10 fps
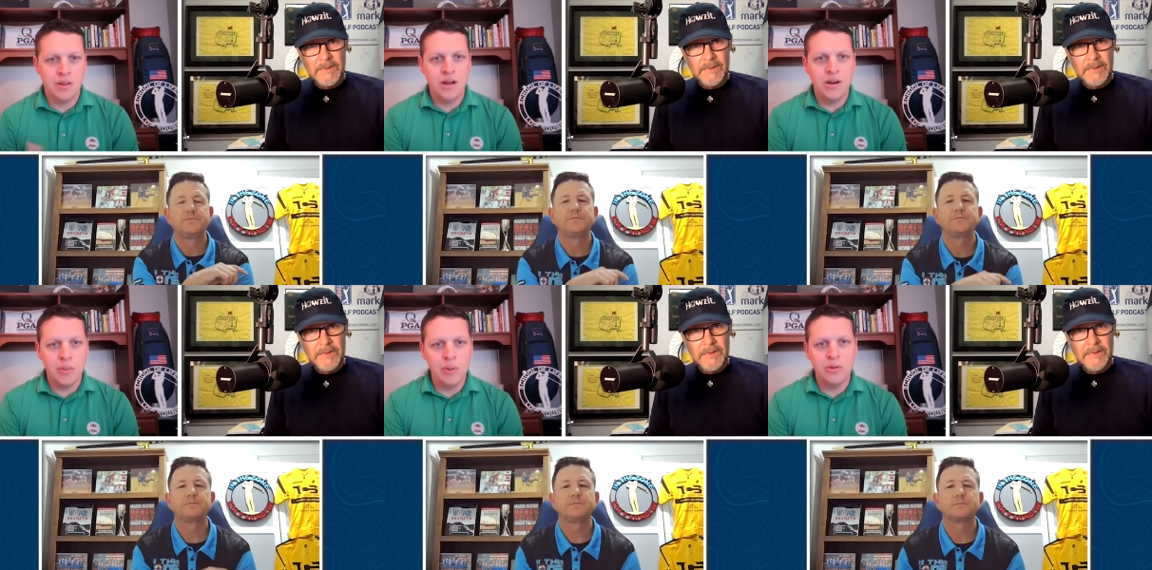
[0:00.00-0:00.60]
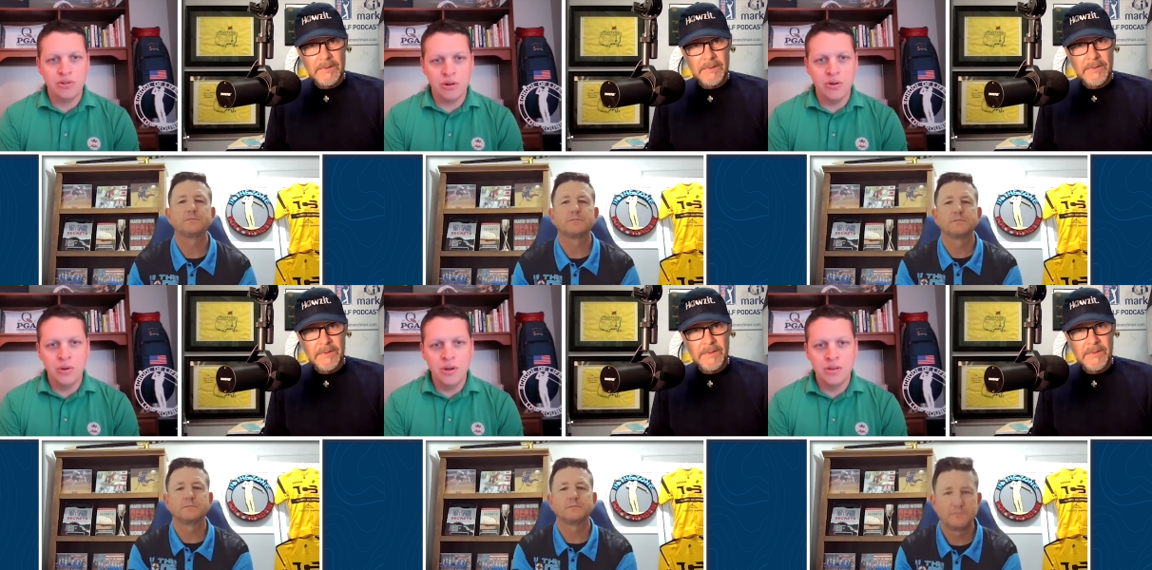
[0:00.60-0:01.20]
Speaker 1: a lot of these people
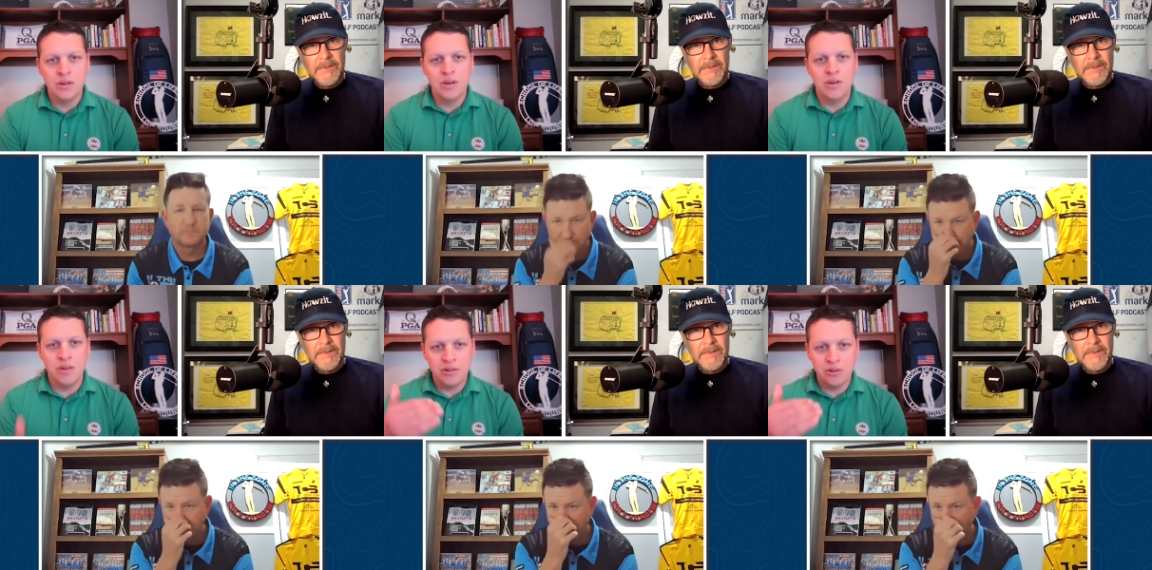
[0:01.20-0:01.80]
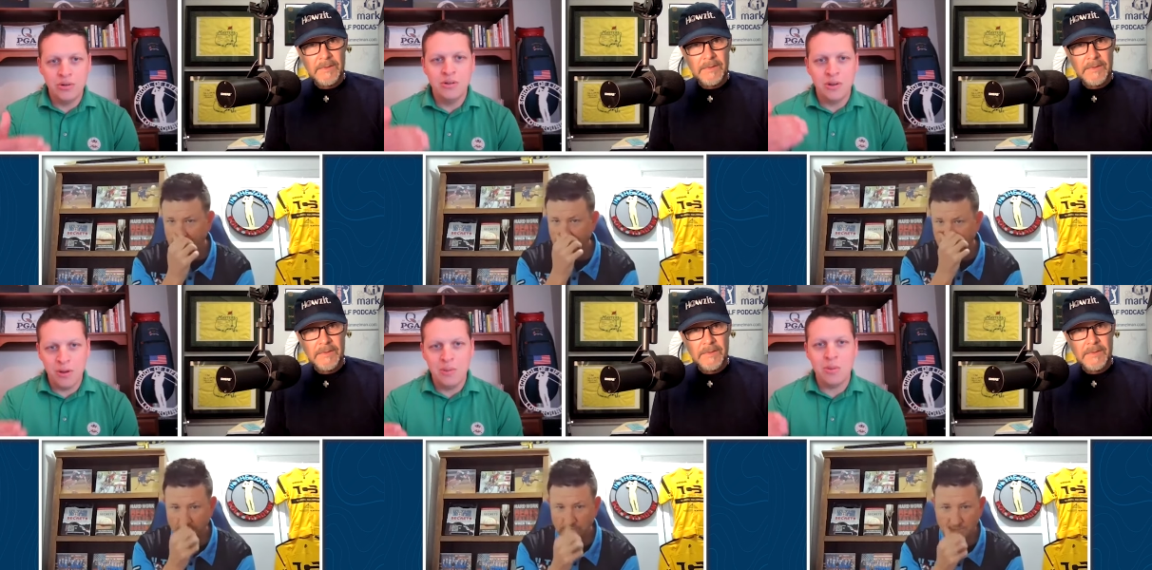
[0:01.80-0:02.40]
struggle with is like shooting the
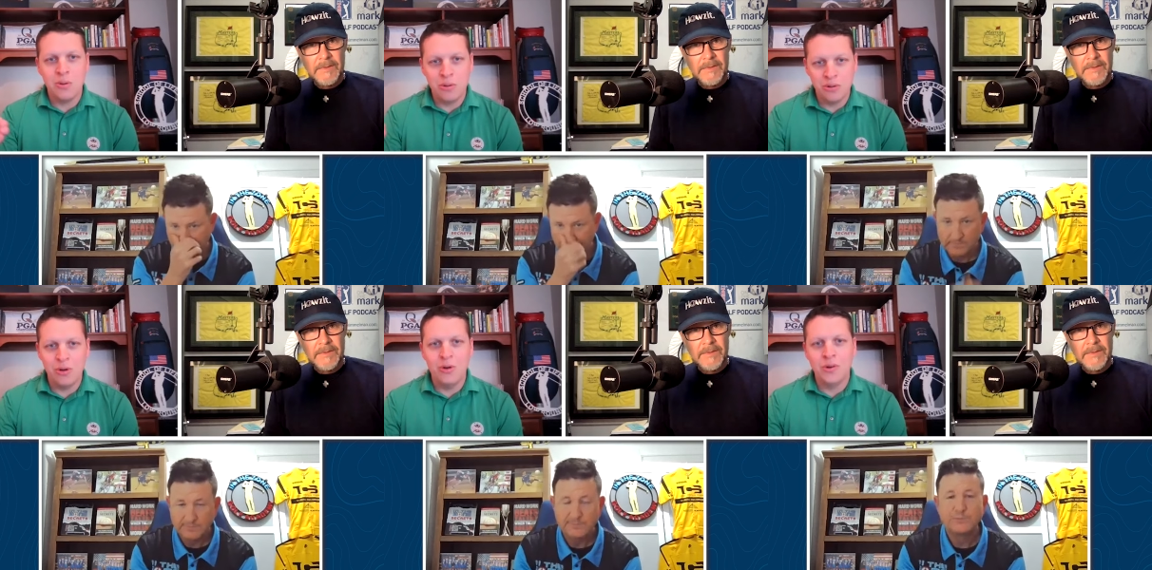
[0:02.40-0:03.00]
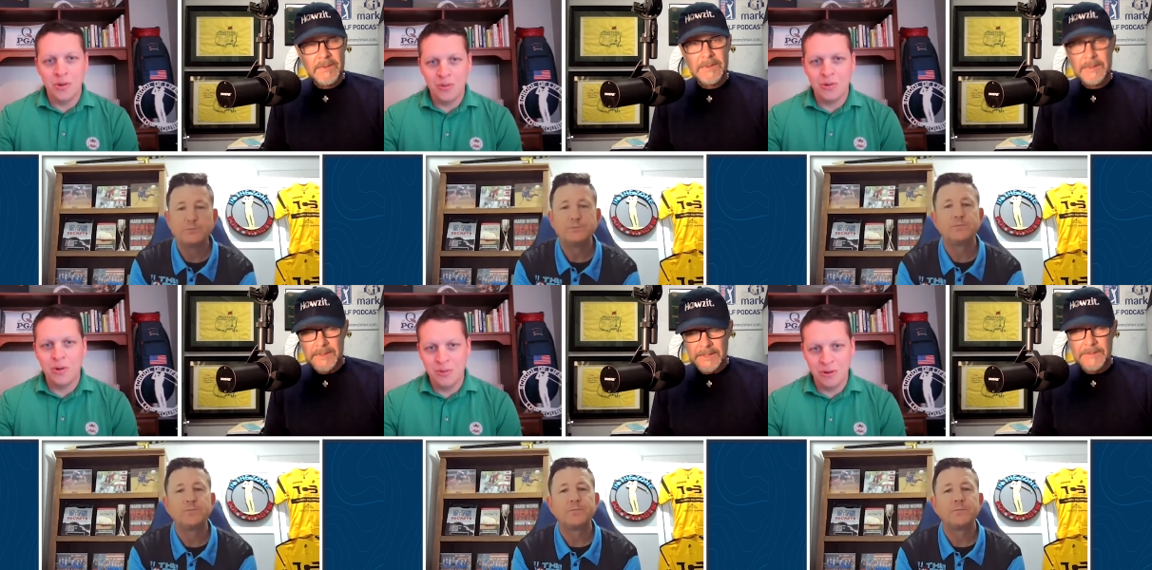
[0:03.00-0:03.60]
same scores over and over
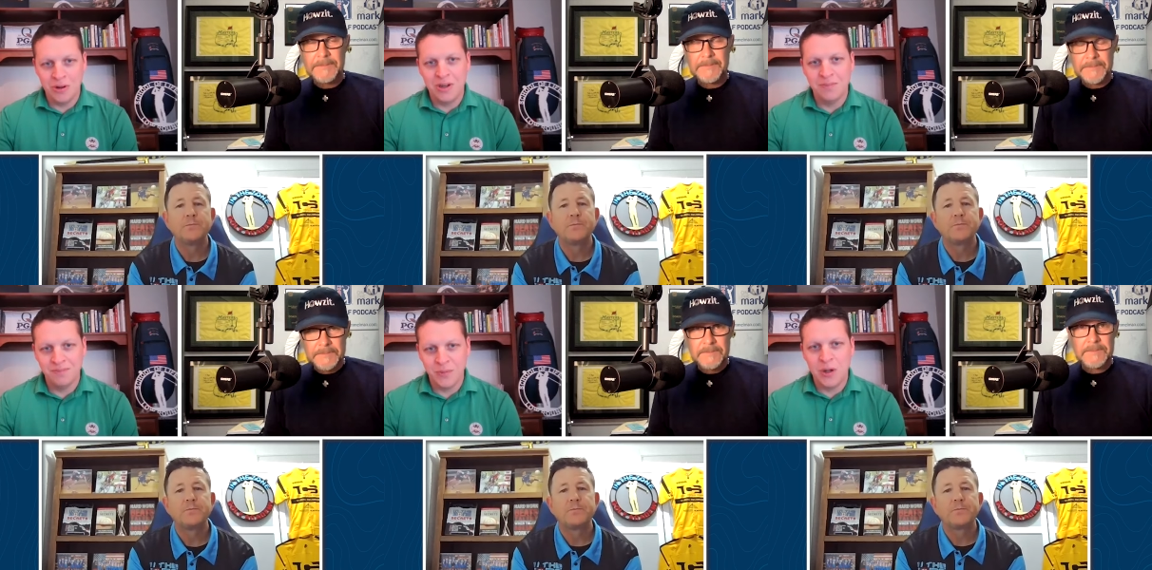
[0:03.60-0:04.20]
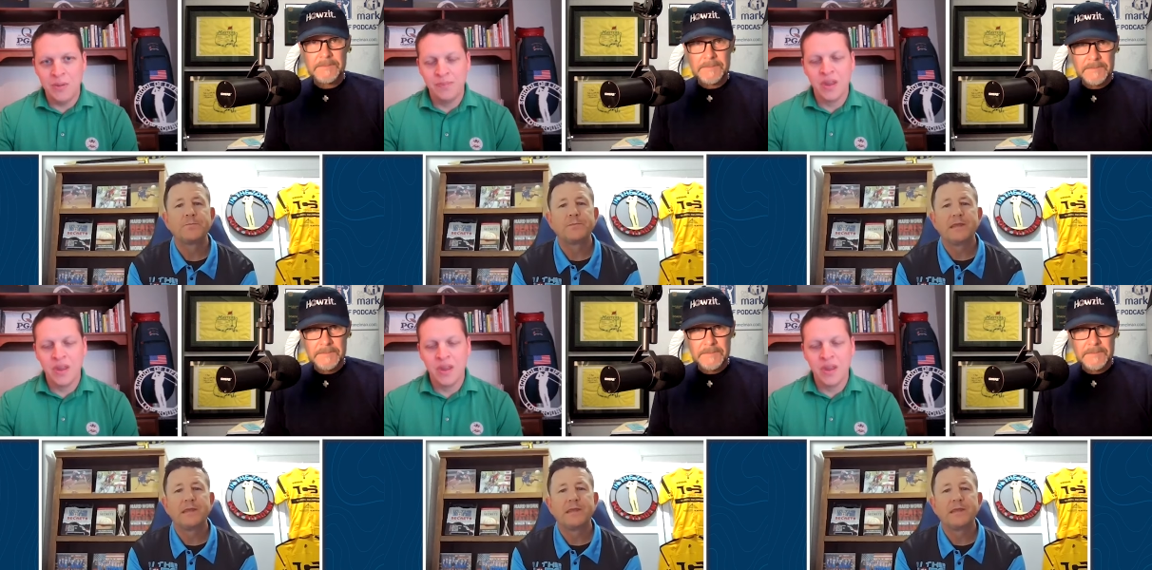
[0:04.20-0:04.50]
and over again, right?